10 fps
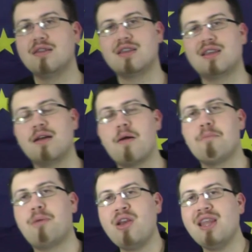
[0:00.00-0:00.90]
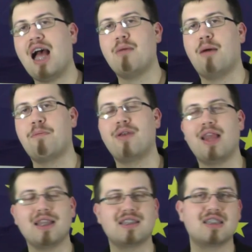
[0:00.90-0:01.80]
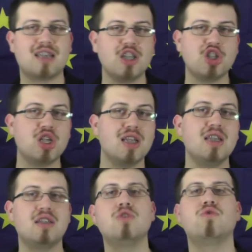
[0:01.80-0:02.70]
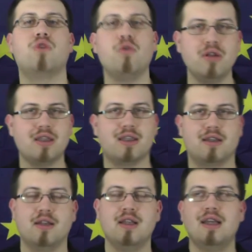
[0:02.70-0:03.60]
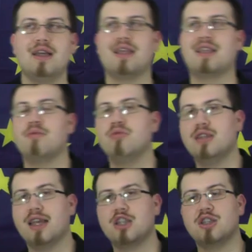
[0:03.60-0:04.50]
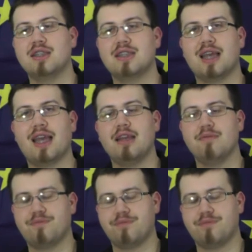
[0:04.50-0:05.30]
the body armor played such a little role here that I wouldn't actually say